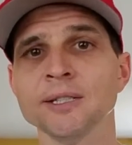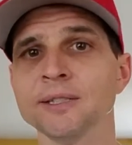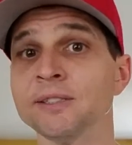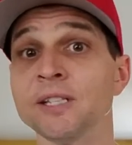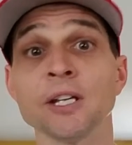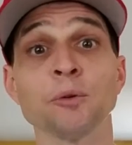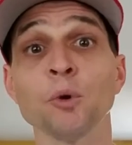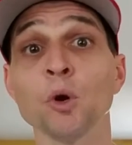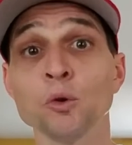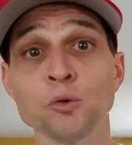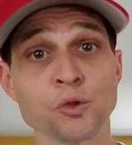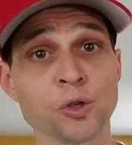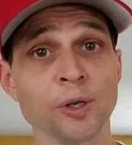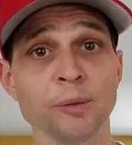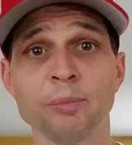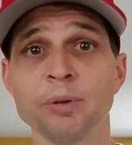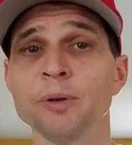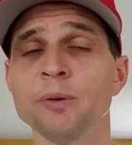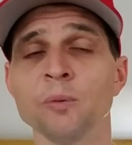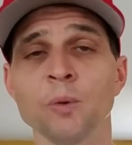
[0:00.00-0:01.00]
take a road
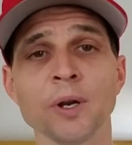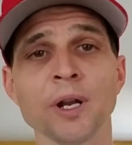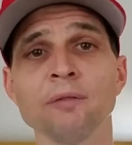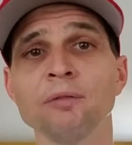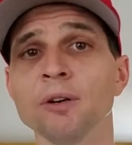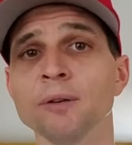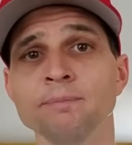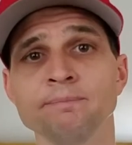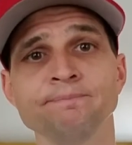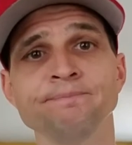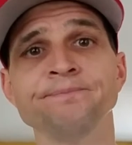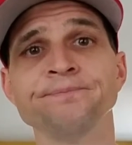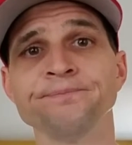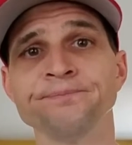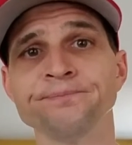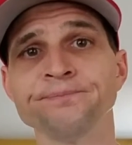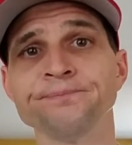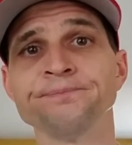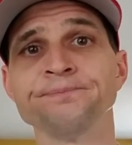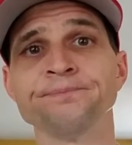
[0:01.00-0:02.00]
trip, whatever.
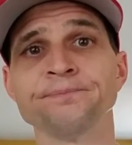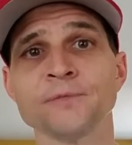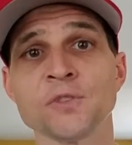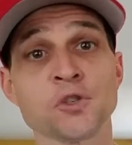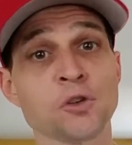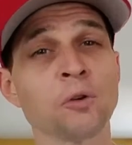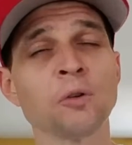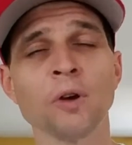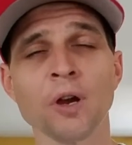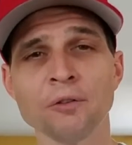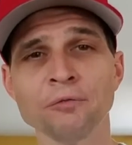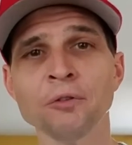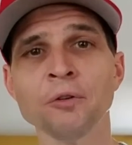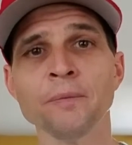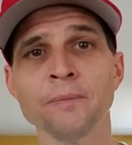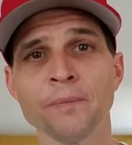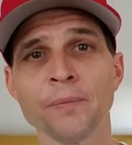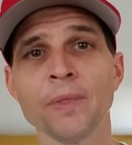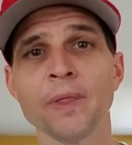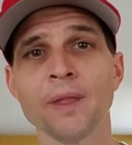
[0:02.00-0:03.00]
So
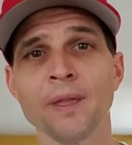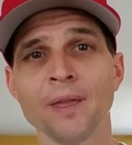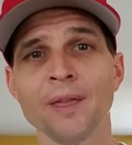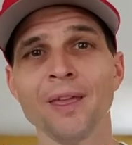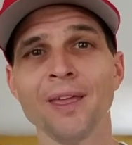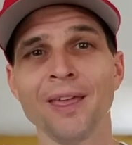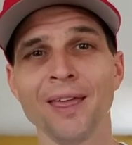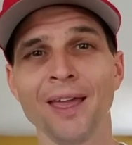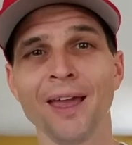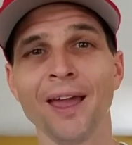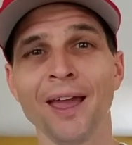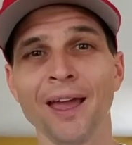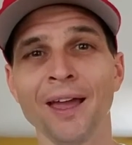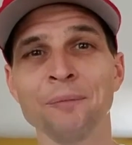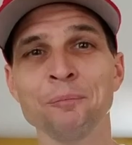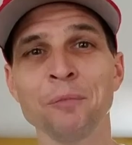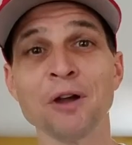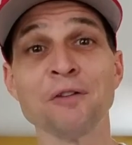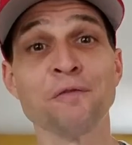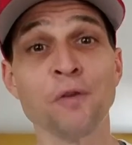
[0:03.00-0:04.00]
grateful.
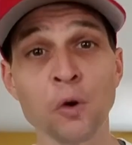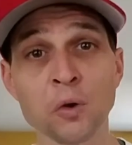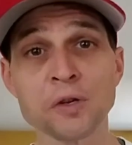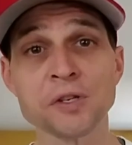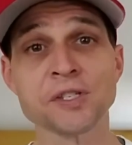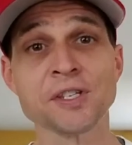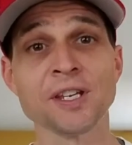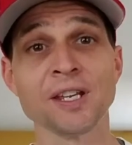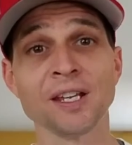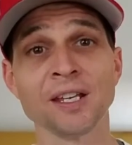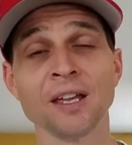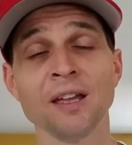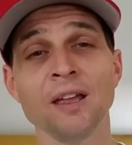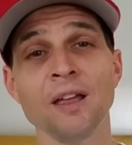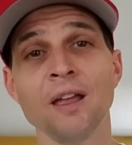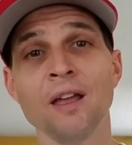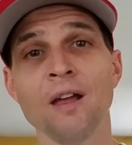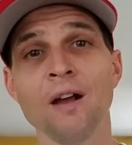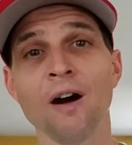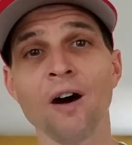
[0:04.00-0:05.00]
And by focusing
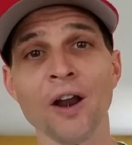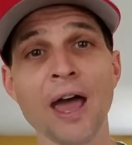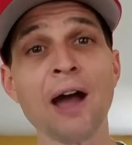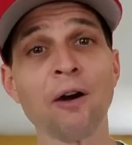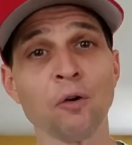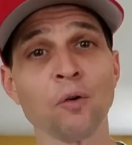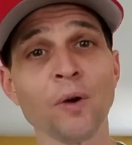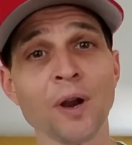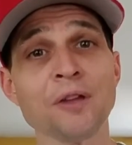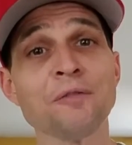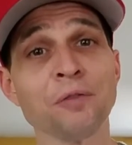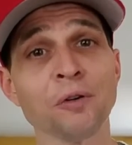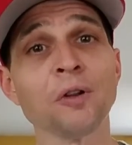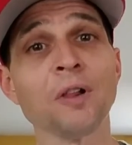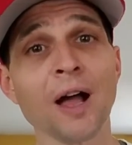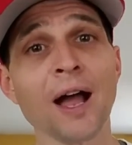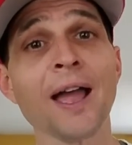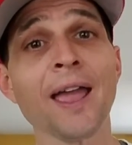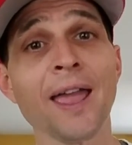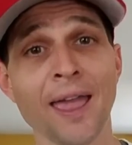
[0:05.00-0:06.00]
on how
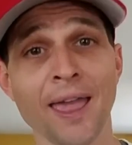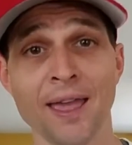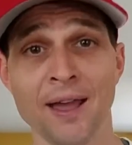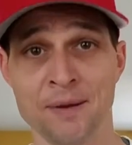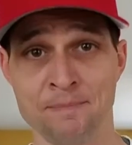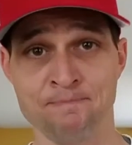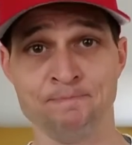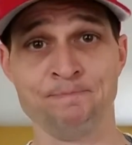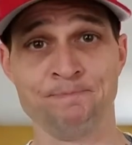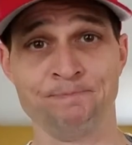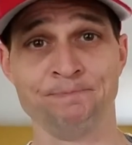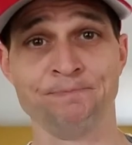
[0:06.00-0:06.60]
grateful I am